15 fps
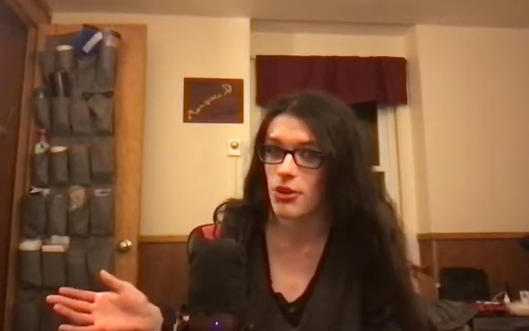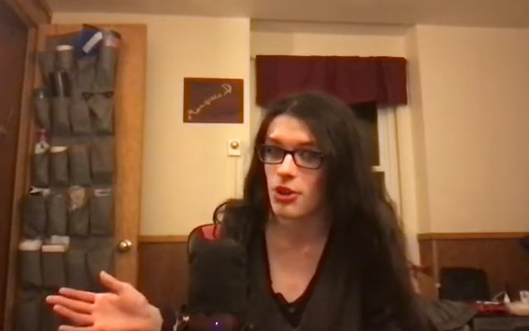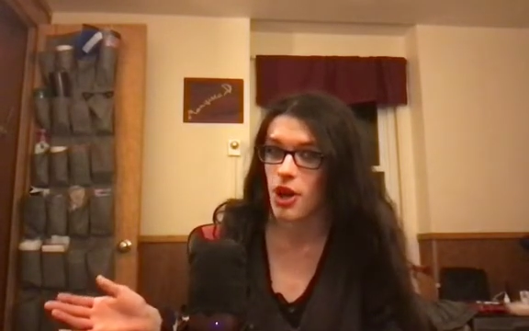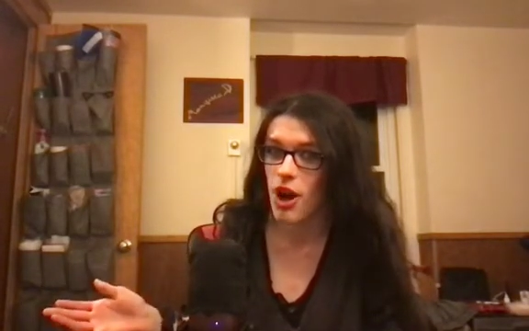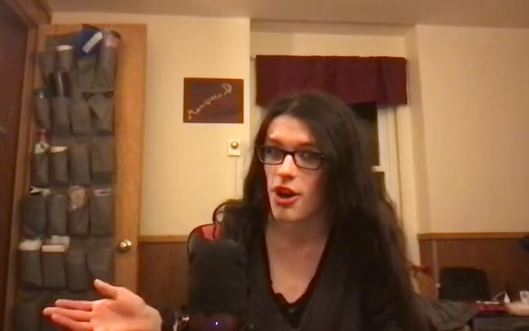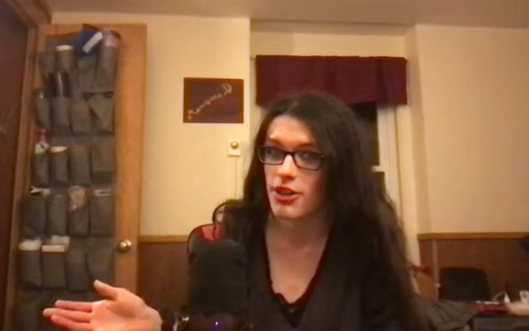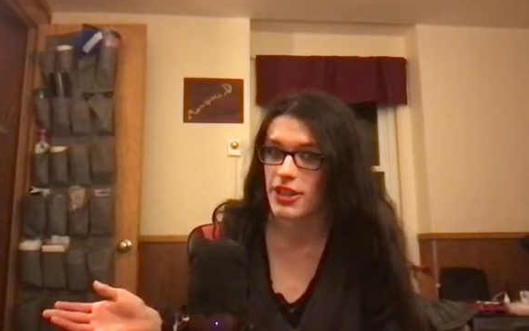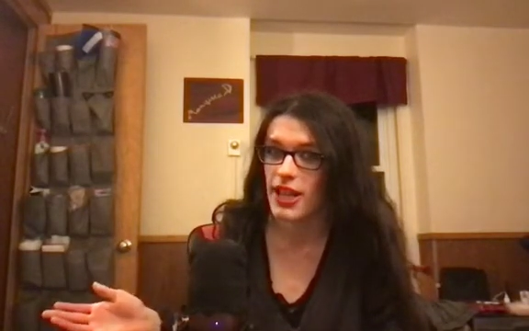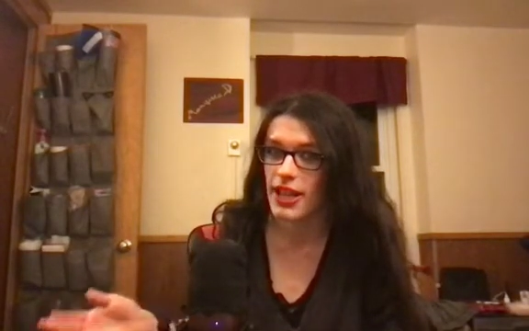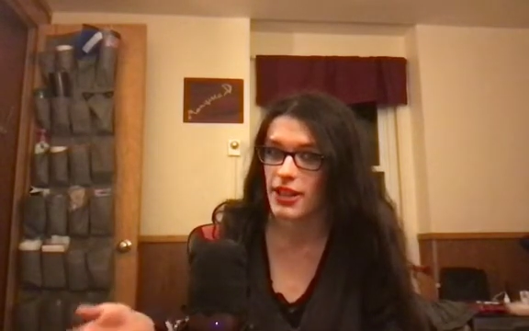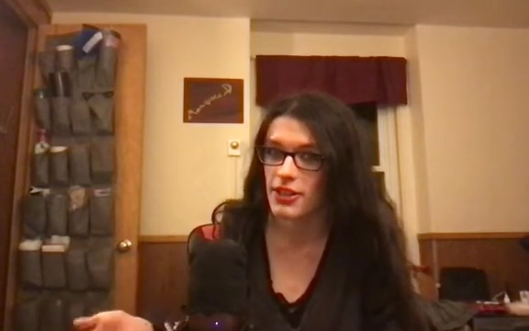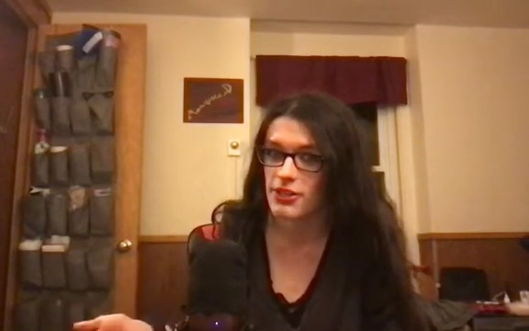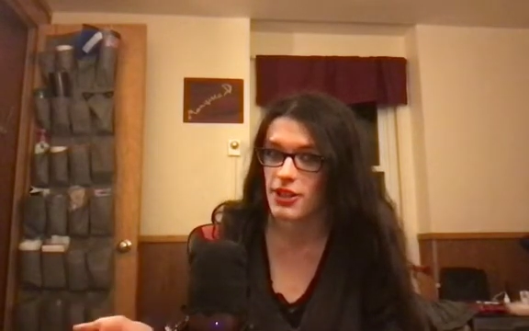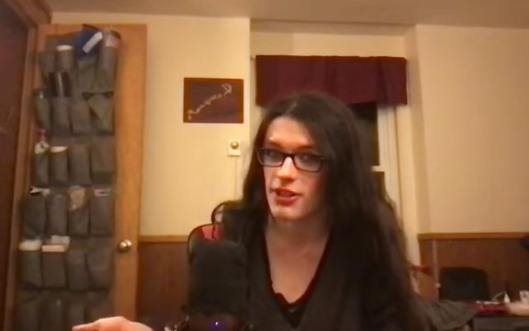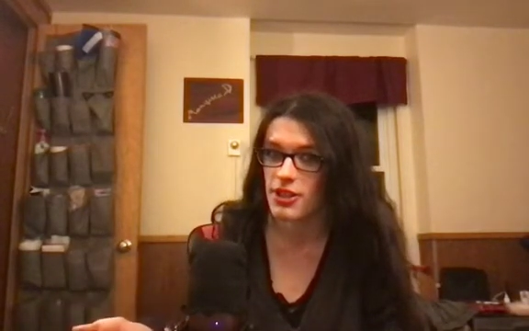
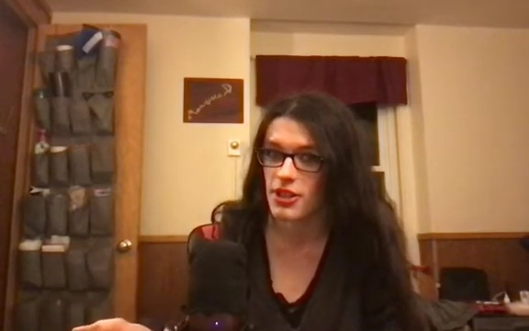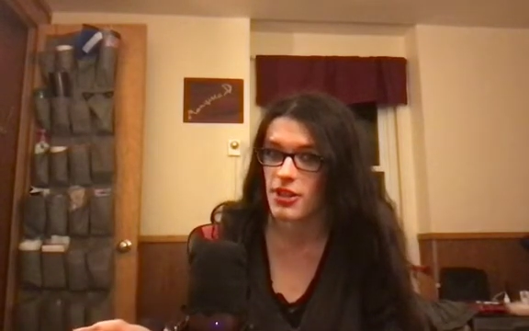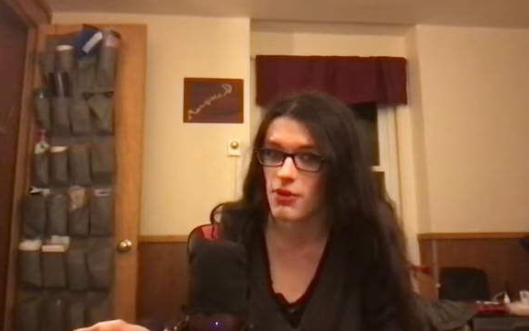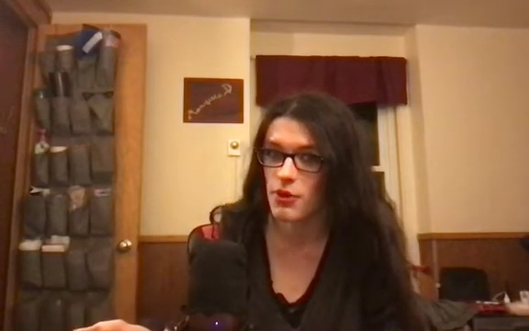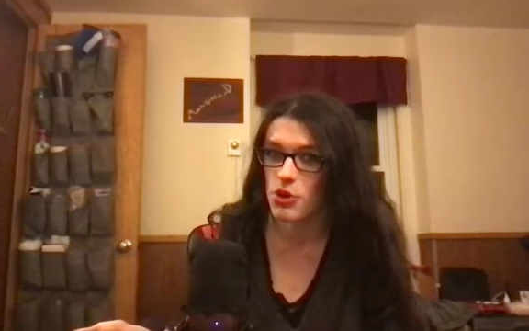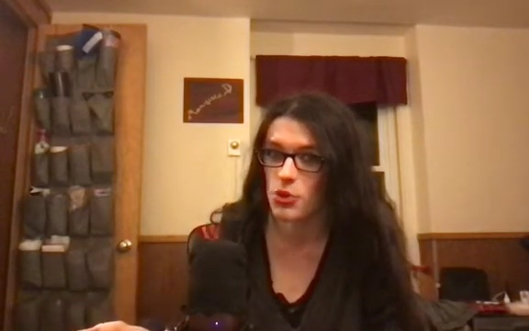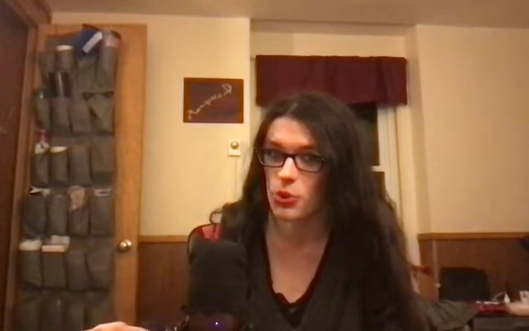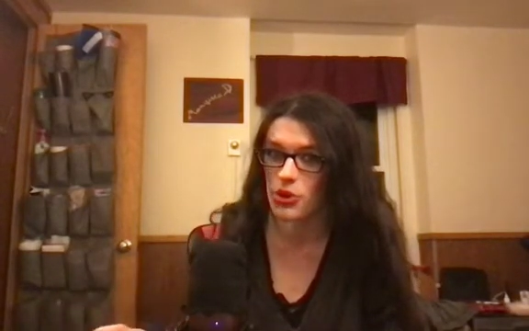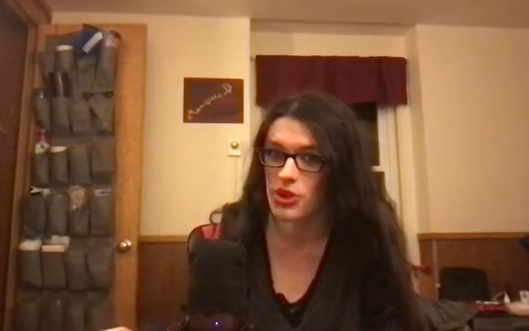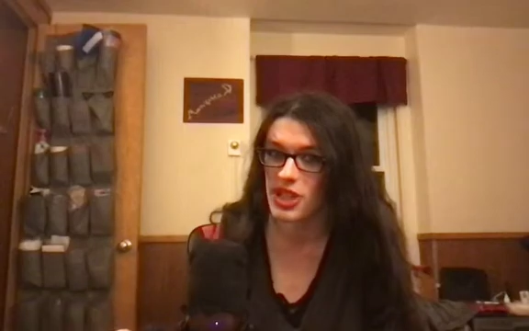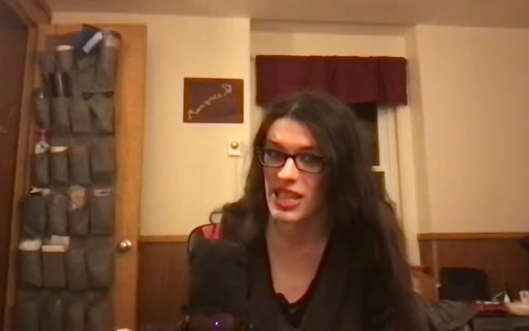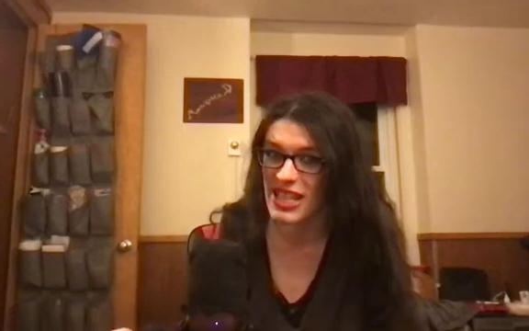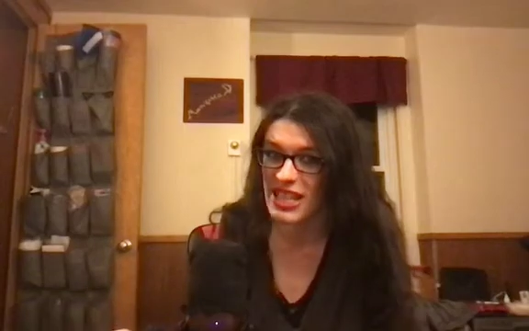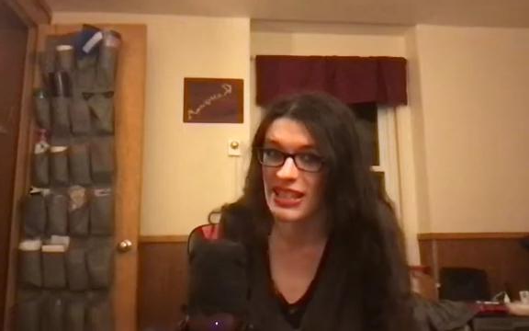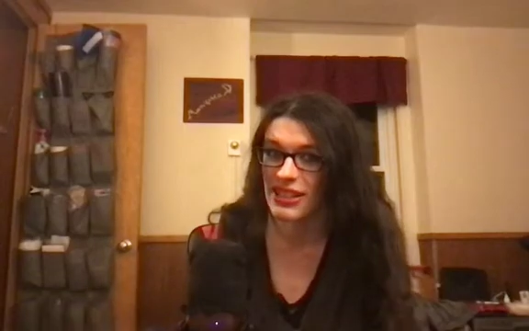context that the individual is
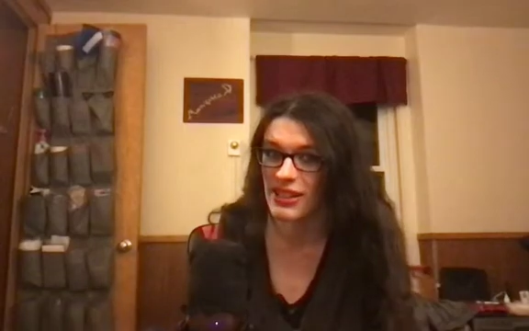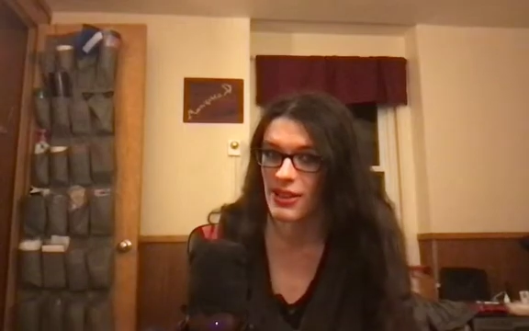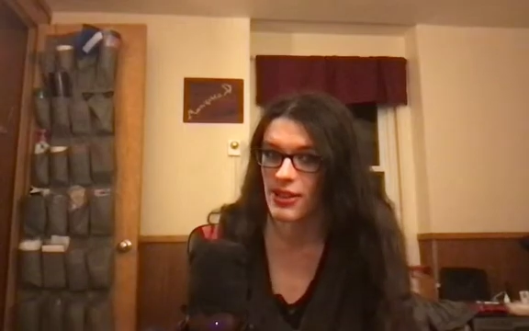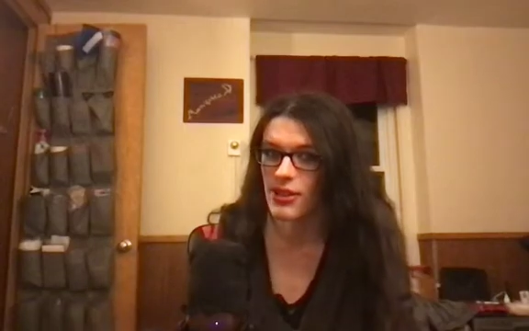in.